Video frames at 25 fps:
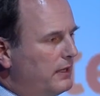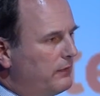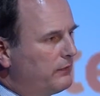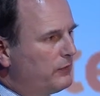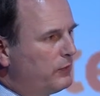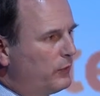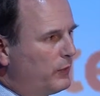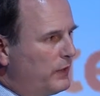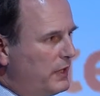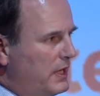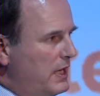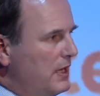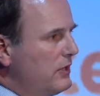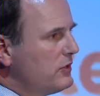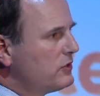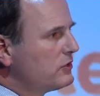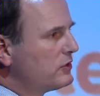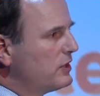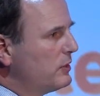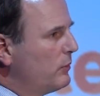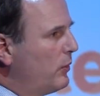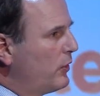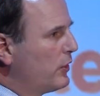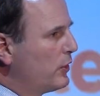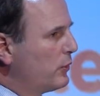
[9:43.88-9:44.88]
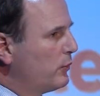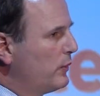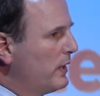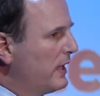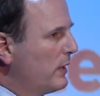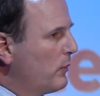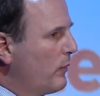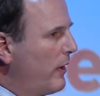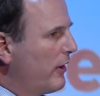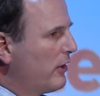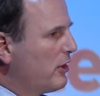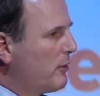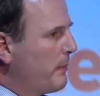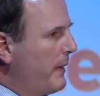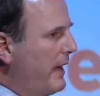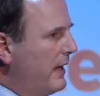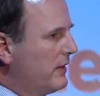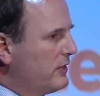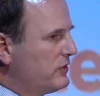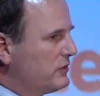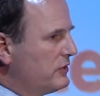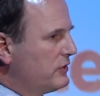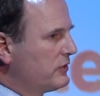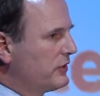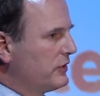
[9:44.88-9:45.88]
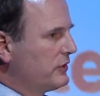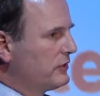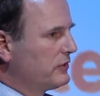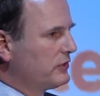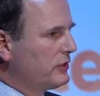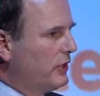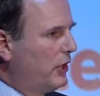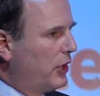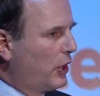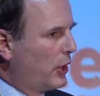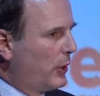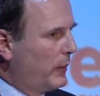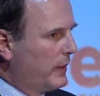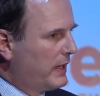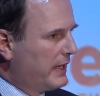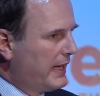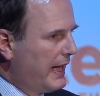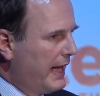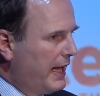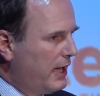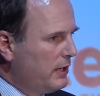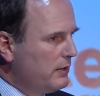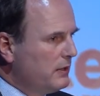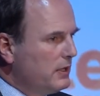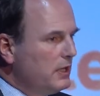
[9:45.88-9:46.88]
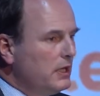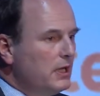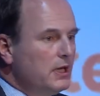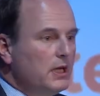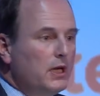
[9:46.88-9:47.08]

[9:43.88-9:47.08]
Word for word: if you're in the industry, what you're really worried about is it's going to start going down.